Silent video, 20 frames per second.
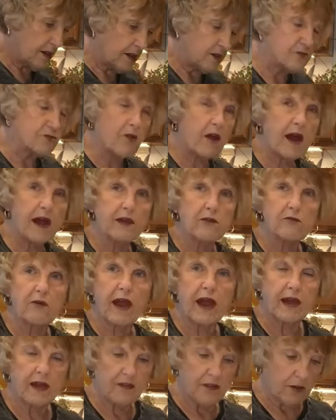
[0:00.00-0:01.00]
a drying
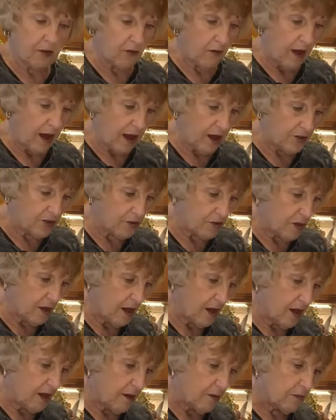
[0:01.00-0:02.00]
rack in the garage
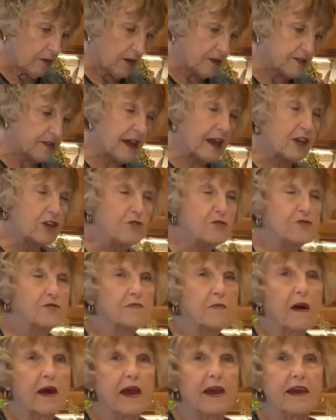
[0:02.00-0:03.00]
plus I use
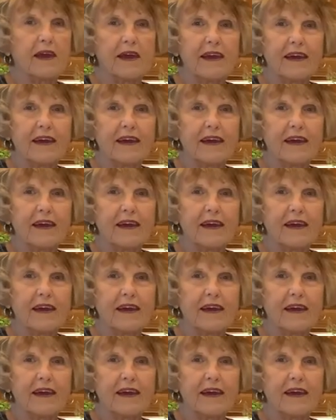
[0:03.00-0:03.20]
my